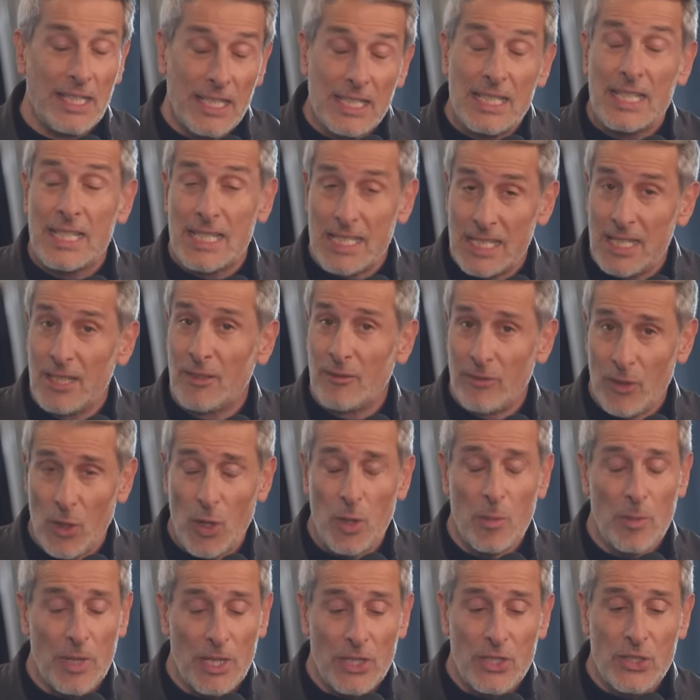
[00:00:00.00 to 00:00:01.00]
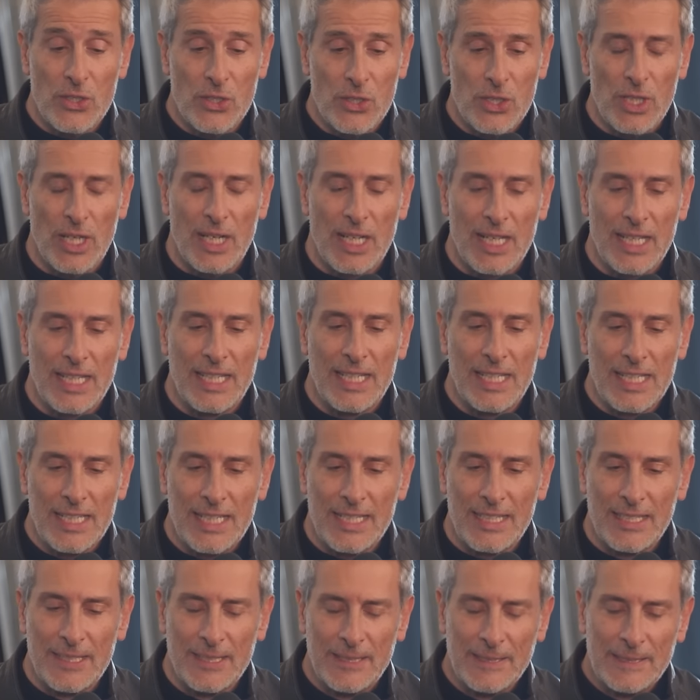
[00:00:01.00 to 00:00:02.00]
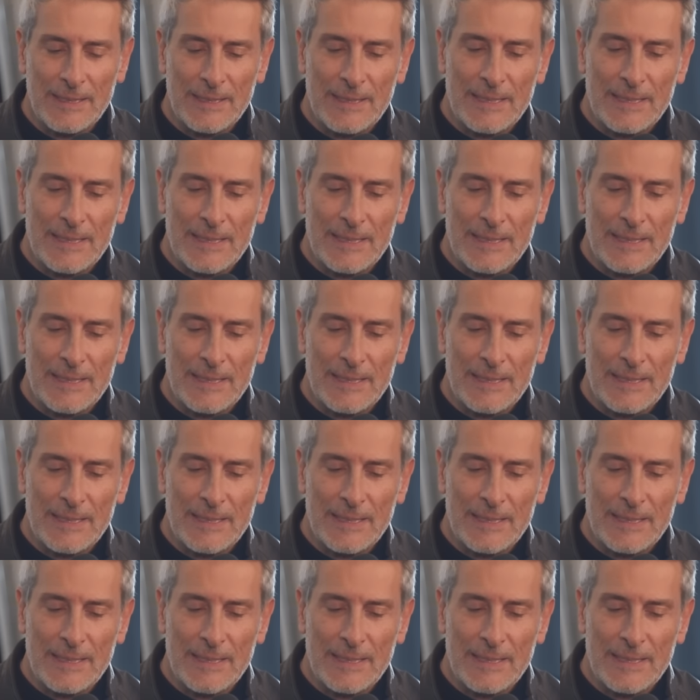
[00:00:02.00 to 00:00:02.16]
This is still very much needed.